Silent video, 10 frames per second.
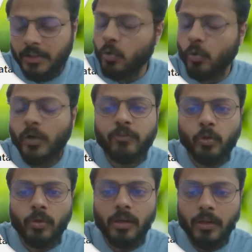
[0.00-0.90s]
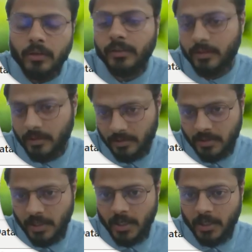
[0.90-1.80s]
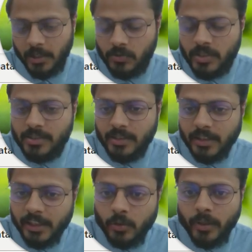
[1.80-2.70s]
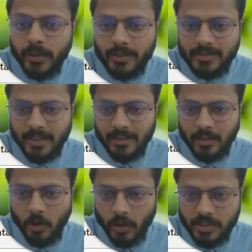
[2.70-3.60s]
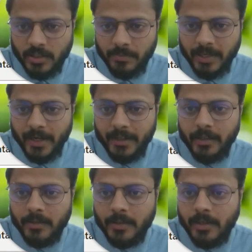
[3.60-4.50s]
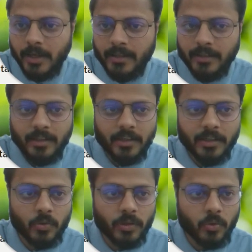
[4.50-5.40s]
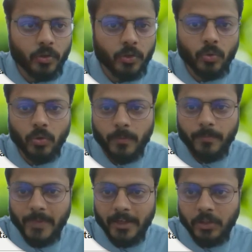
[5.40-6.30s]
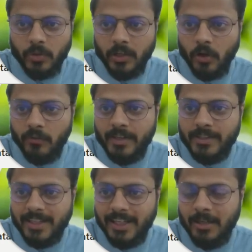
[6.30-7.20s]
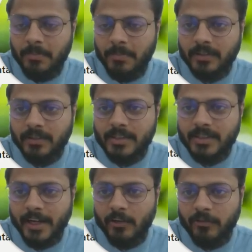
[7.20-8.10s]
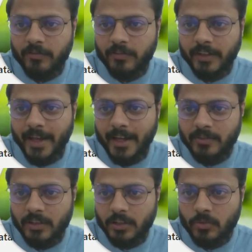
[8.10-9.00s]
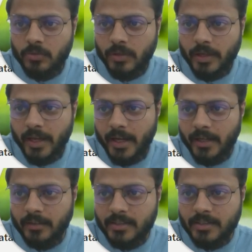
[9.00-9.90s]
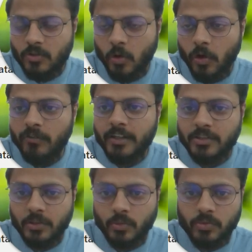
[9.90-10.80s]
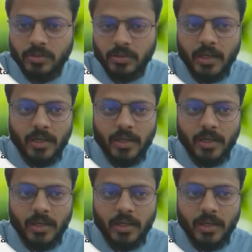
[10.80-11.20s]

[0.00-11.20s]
You don't have to learn this, you just need to understand the logic behind it, and then you are good to go. And you can always keep this kind of DAX with you, and this is always used